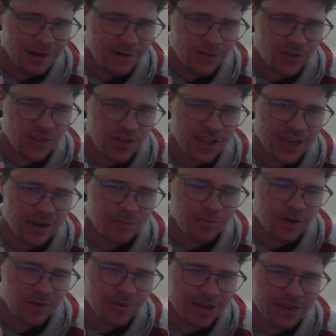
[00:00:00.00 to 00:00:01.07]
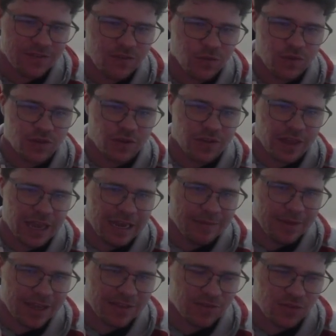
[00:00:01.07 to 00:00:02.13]
So I think he had a pretty big influence on the game
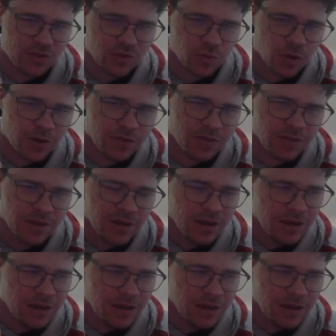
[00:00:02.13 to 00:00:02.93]
against the Swans.